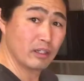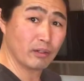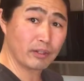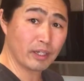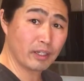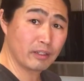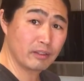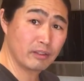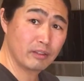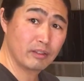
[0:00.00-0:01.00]
okay?
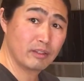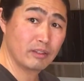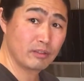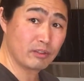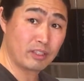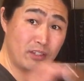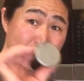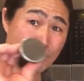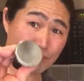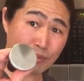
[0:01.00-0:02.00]
So this
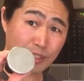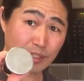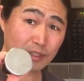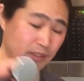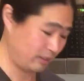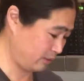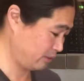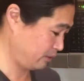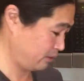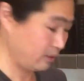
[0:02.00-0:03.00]
is free,
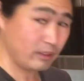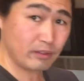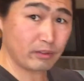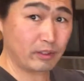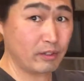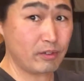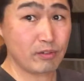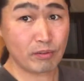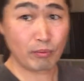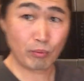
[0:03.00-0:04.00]
so this
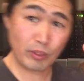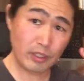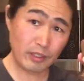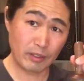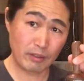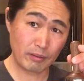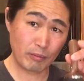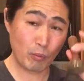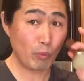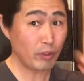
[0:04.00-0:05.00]
is really
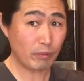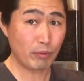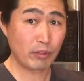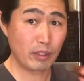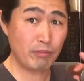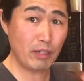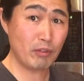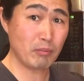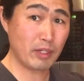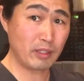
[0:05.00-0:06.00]
wonderful. If you have
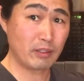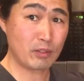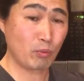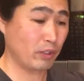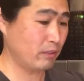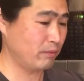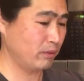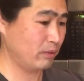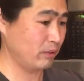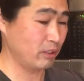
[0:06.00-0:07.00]
the money, it's
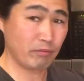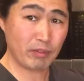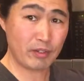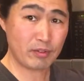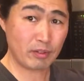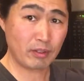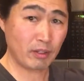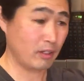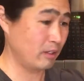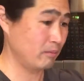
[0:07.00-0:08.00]
wonderful to invest
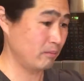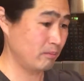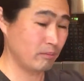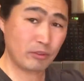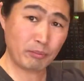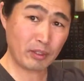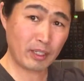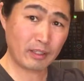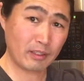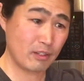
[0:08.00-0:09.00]
something
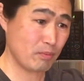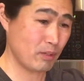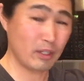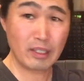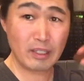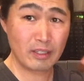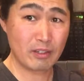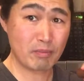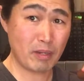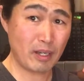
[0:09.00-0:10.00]
like this, but
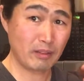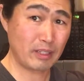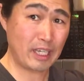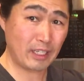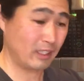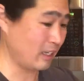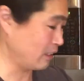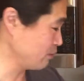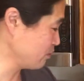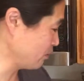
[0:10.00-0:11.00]
it's about
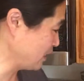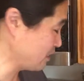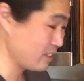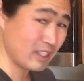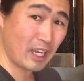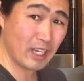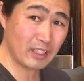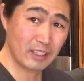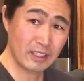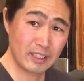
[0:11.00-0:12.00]
$80, so it's
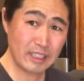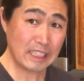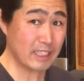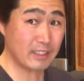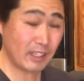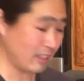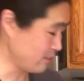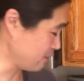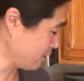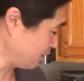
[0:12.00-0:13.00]
not
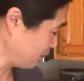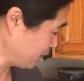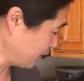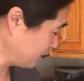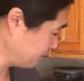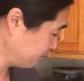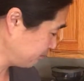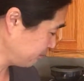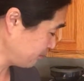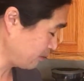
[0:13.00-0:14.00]
necessary, okay?
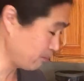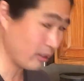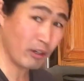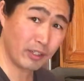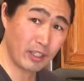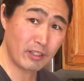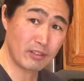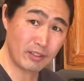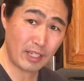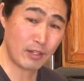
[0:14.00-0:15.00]
But again, it's
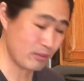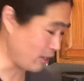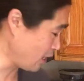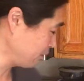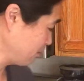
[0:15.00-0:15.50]
nice to have